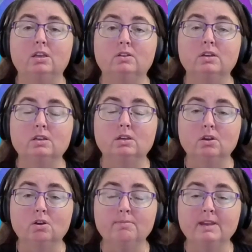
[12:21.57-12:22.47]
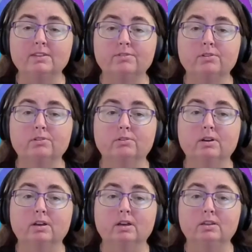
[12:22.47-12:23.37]
You can go back
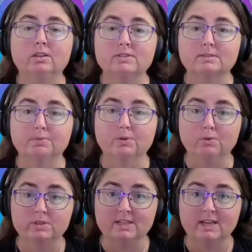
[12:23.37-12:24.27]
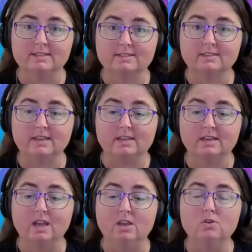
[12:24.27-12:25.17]
through your support desk then.
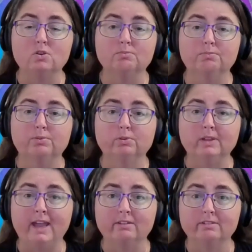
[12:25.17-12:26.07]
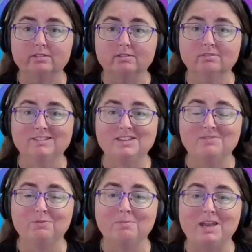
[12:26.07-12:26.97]
You can pull out the
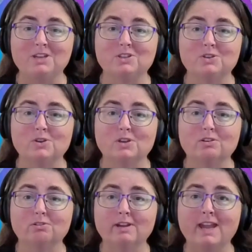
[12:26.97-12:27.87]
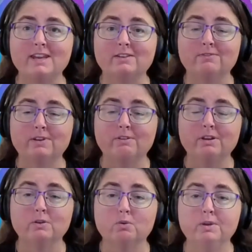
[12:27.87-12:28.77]
information, you can create a
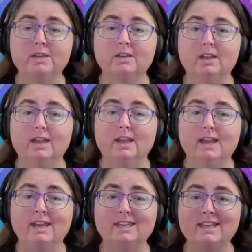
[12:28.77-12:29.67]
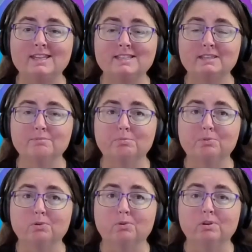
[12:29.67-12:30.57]
very quick and easy
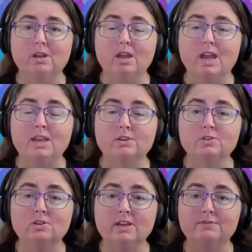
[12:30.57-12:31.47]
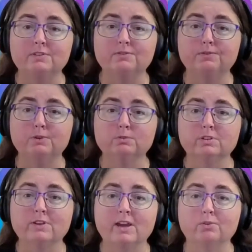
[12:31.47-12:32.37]
report, and you don't have to
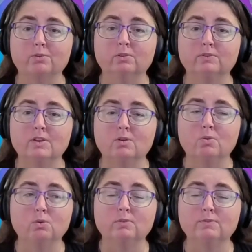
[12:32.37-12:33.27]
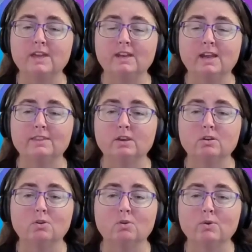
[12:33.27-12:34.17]
filter out all of that other
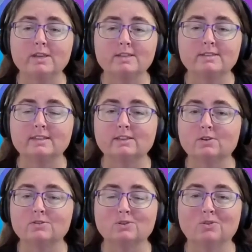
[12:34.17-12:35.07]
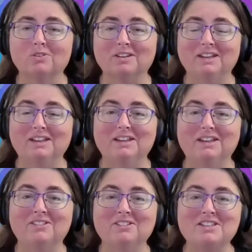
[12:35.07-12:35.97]
noise that goes on
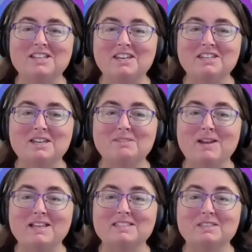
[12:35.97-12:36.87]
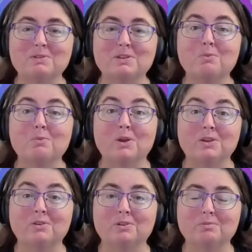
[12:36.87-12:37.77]
a day-to-day basis when you're
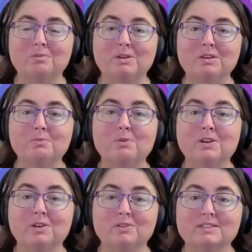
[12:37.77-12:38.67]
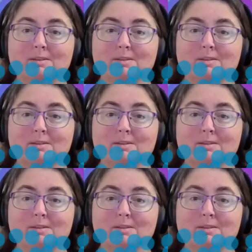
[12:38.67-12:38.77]
working on when you're working on